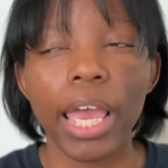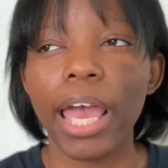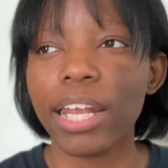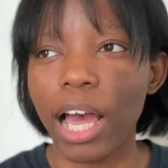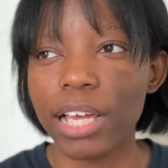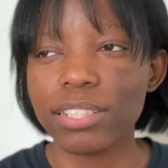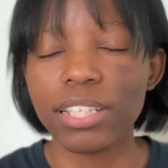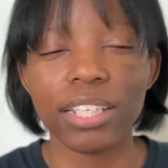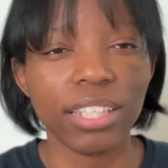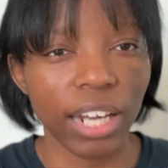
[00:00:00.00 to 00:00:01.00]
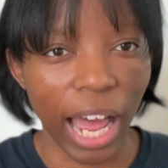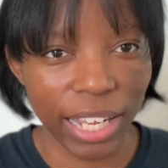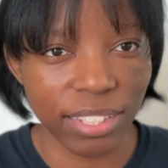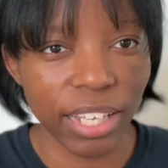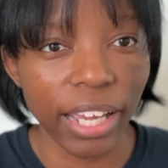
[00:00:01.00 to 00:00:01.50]
And I say, did
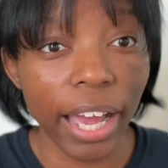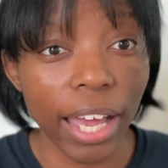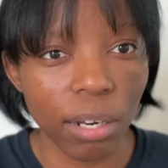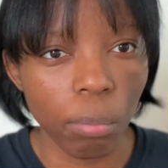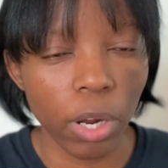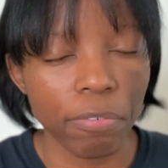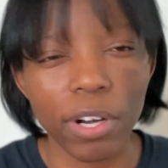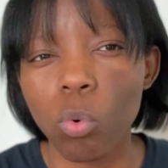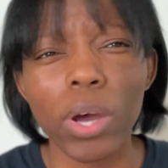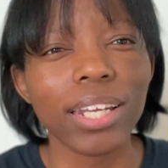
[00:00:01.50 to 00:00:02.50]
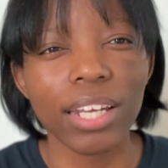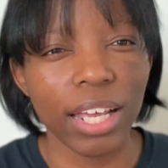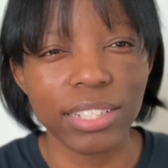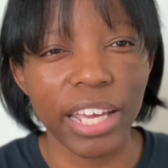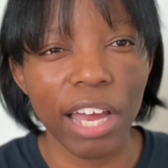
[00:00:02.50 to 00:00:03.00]
I say I had a boyfriend? When did
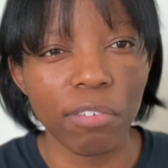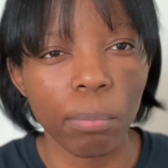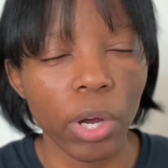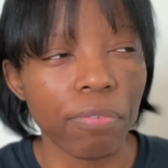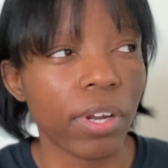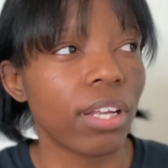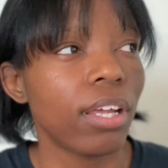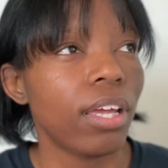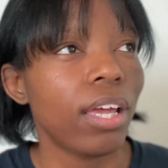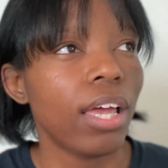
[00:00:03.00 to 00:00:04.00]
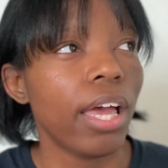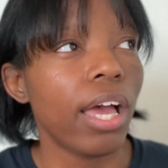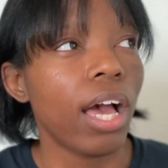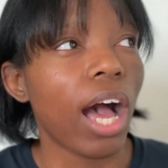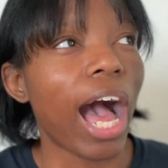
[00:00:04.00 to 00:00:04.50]
I say I have a boyfriend?
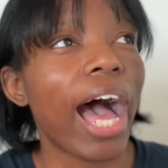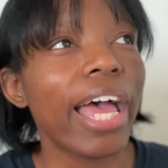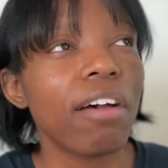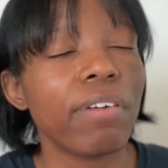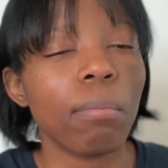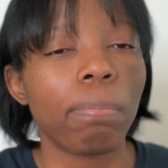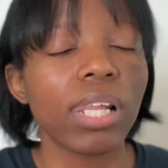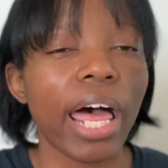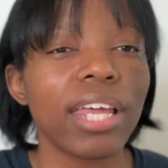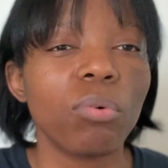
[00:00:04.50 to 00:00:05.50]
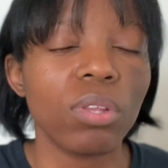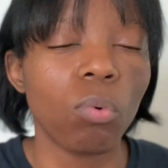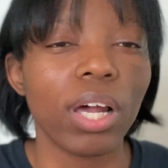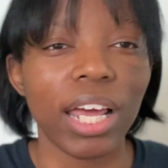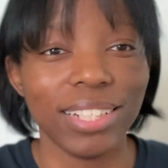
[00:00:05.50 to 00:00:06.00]
I have implied with
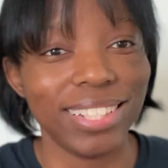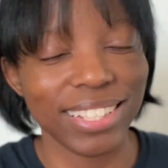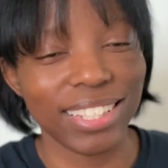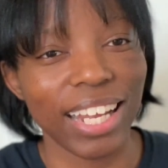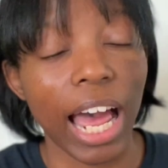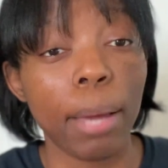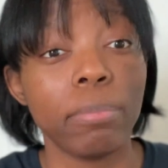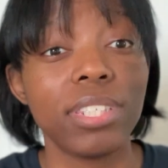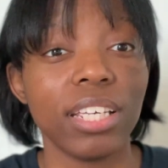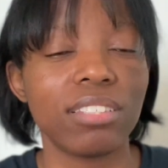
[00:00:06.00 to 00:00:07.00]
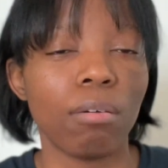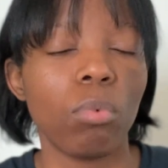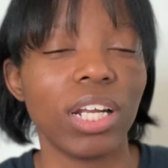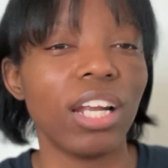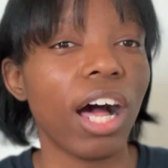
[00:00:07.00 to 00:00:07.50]
what I just said, I'm seeing
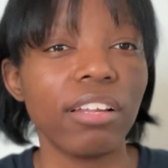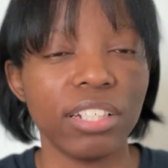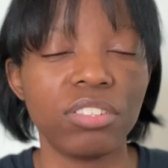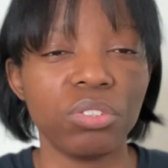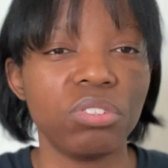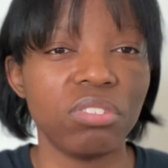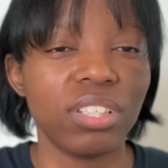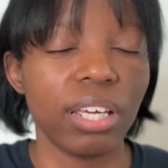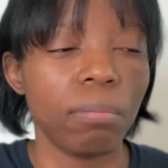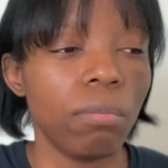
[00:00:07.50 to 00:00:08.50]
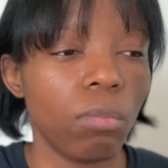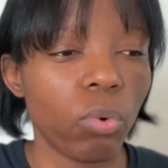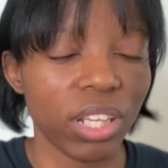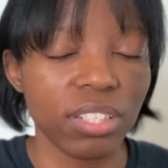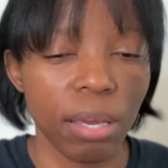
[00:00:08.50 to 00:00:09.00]
someone and I'll introduce you to him
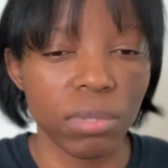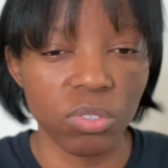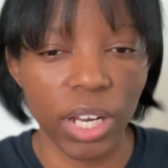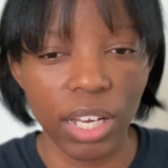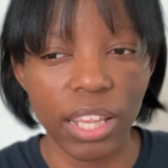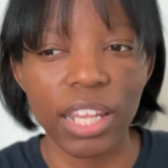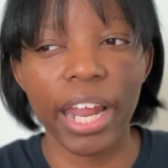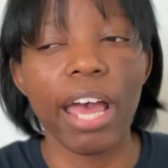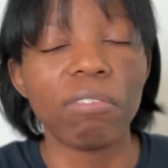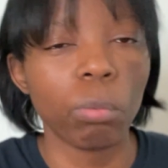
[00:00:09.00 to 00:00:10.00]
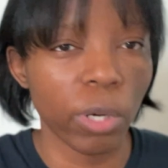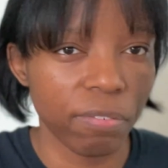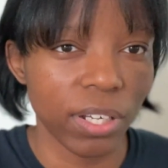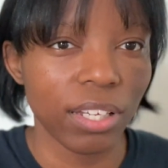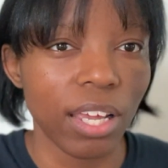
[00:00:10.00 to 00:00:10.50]
when the time is right, that I have a
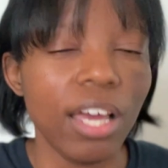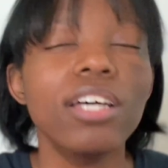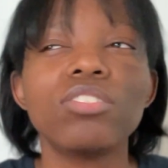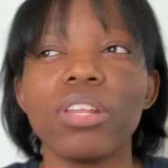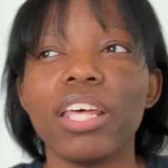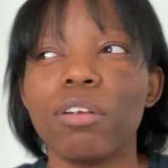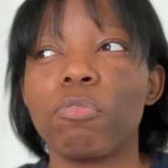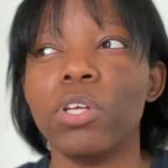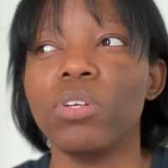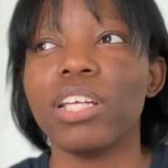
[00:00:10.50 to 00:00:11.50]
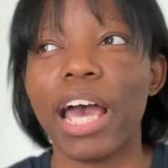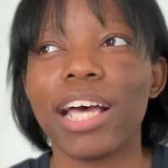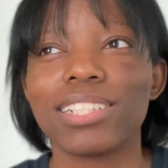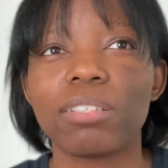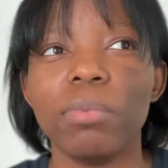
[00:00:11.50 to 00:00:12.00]
boyfriend. So then for you to
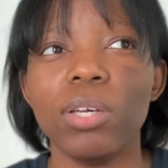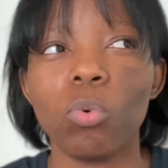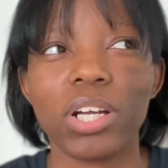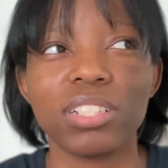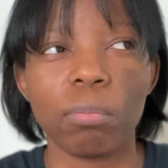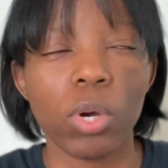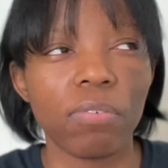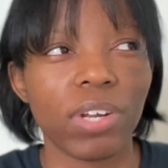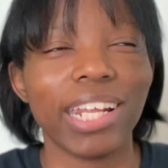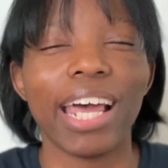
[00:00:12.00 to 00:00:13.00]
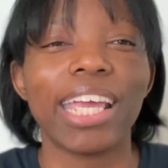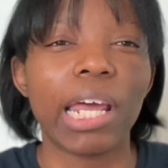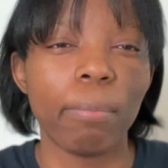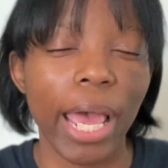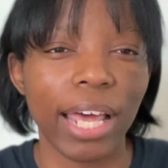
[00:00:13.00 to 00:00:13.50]
ask me, where's your boyfriend, and I
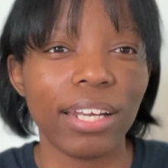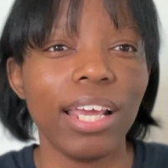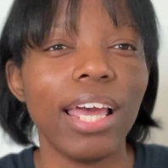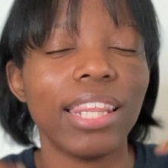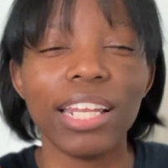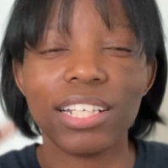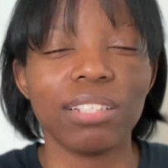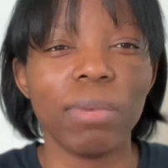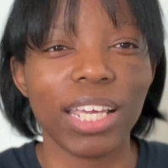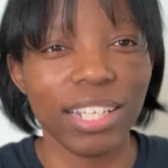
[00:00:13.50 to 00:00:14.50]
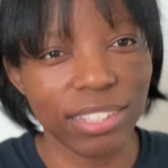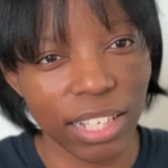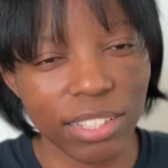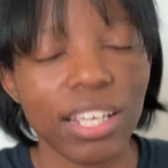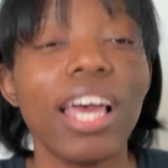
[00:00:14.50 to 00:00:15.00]
get mad, that doesn't make any
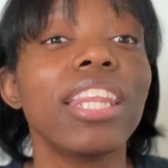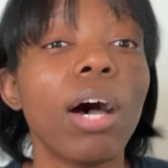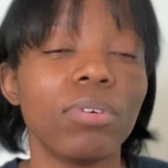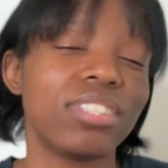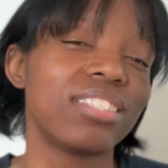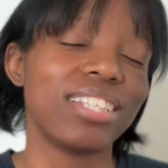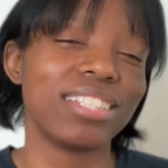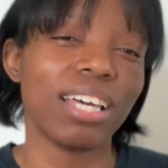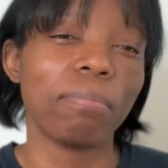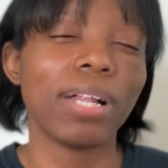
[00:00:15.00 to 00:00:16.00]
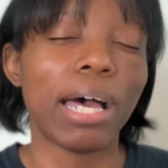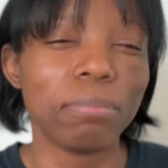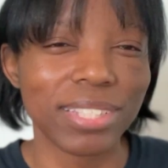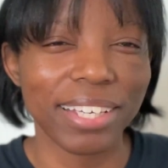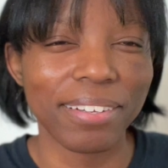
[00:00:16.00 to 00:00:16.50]
sense. That was just an example. I'm
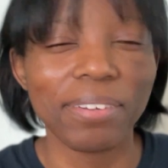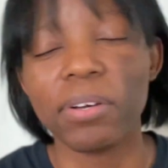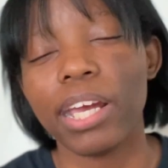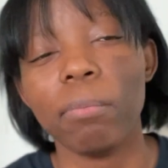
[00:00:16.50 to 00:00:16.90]
single, okay?